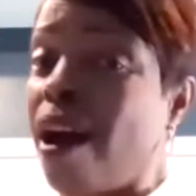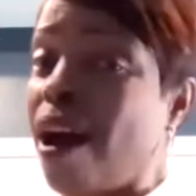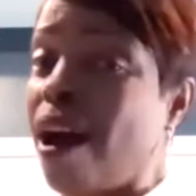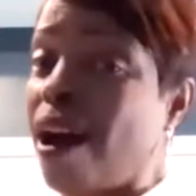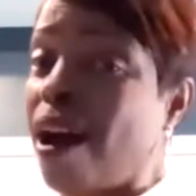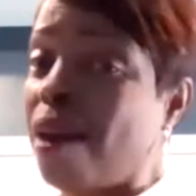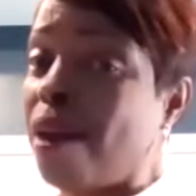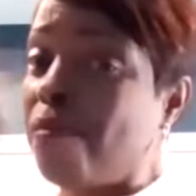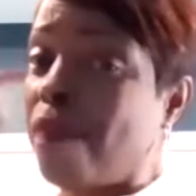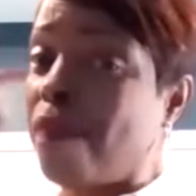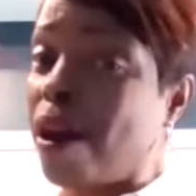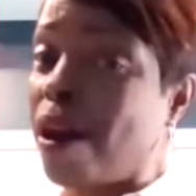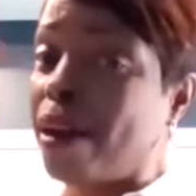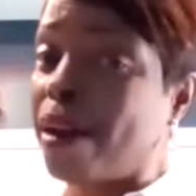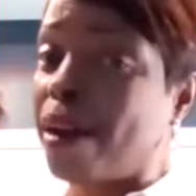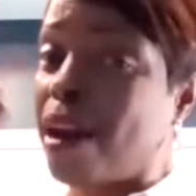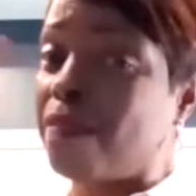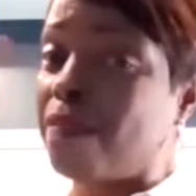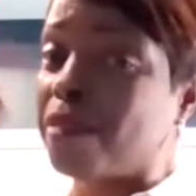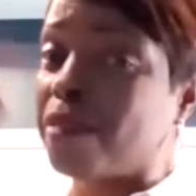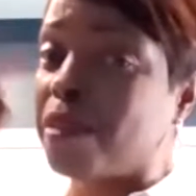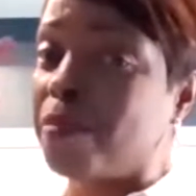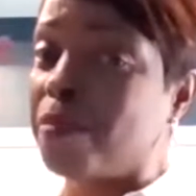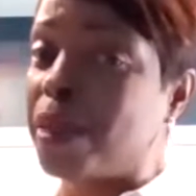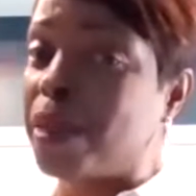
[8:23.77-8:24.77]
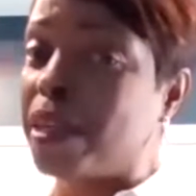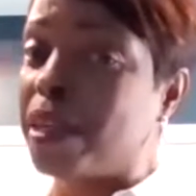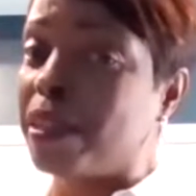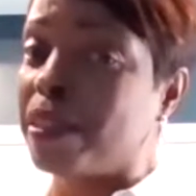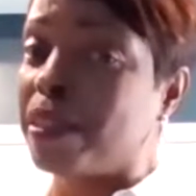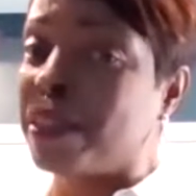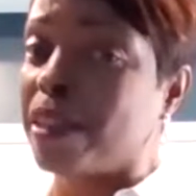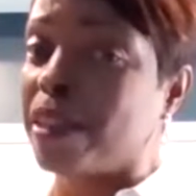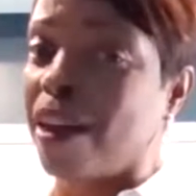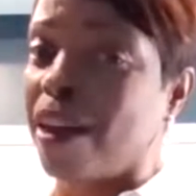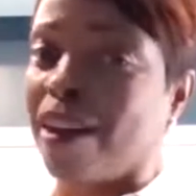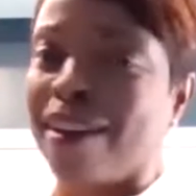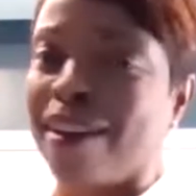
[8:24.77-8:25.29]
I might have some
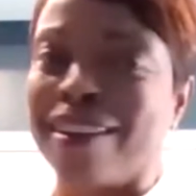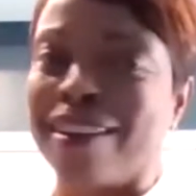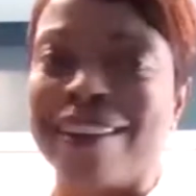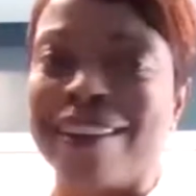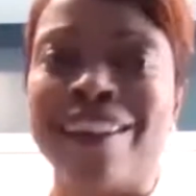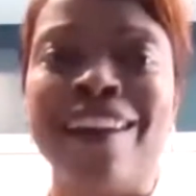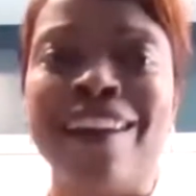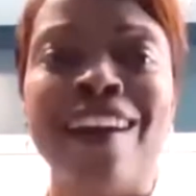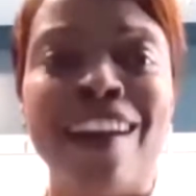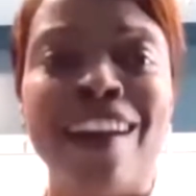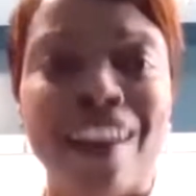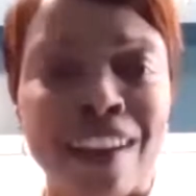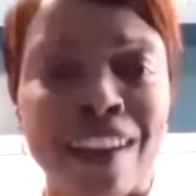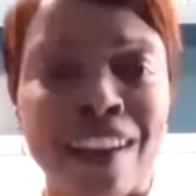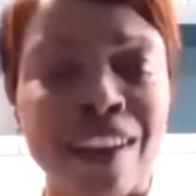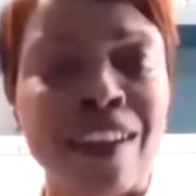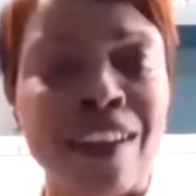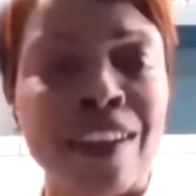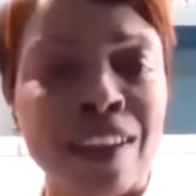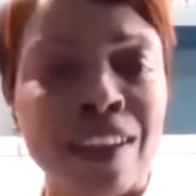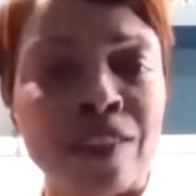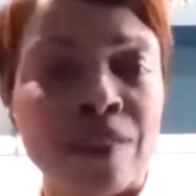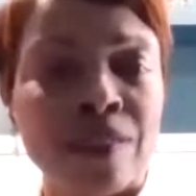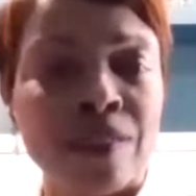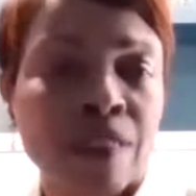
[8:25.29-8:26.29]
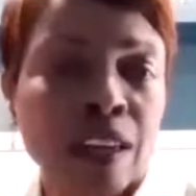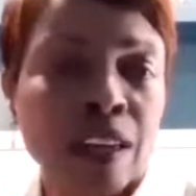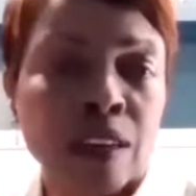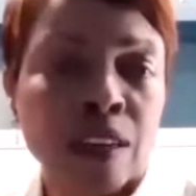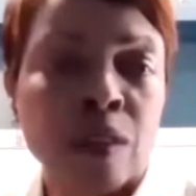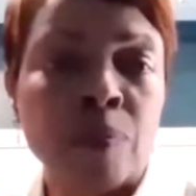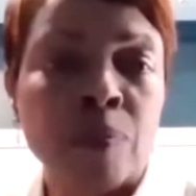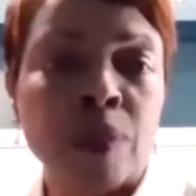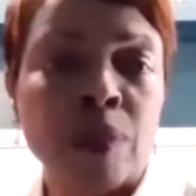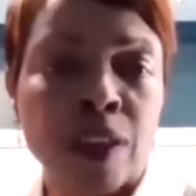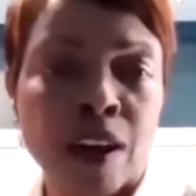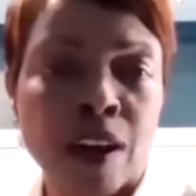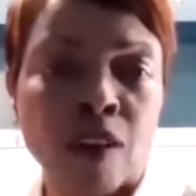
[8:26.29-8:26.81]
insight that
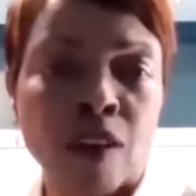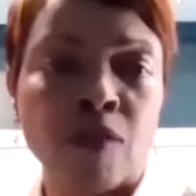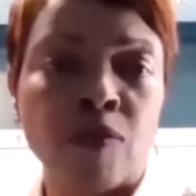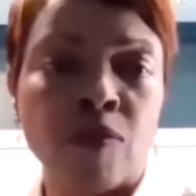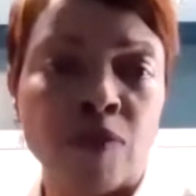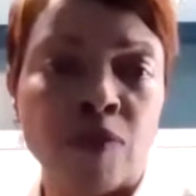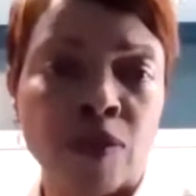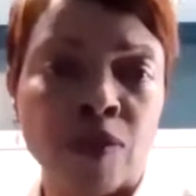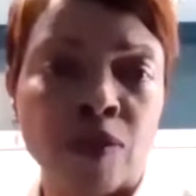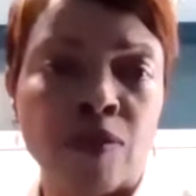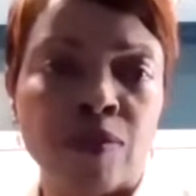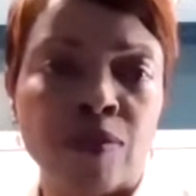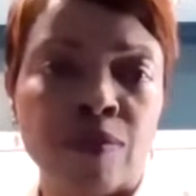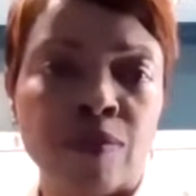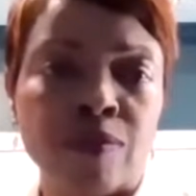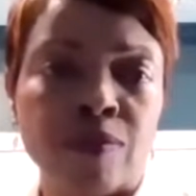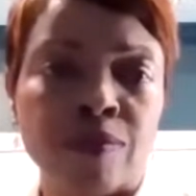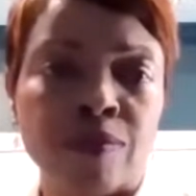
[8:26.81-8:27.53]
could be helpful.